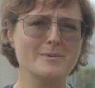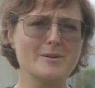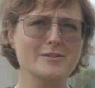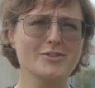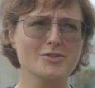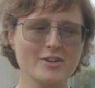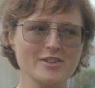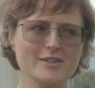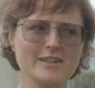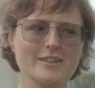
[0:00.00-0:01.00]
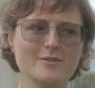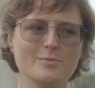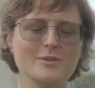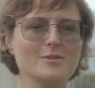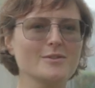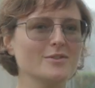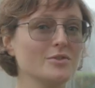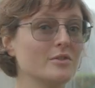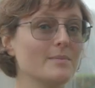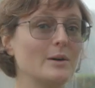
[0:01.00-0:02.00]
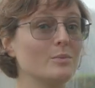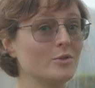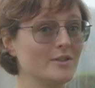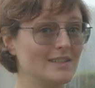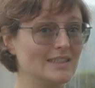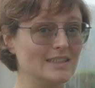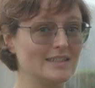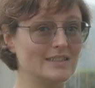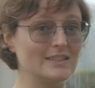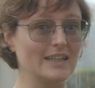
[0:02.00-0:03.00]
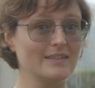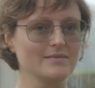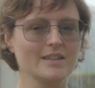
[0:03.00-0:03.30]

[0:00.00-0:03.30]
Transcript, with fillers: but strangely enough, we're not going to talk about water lilies today.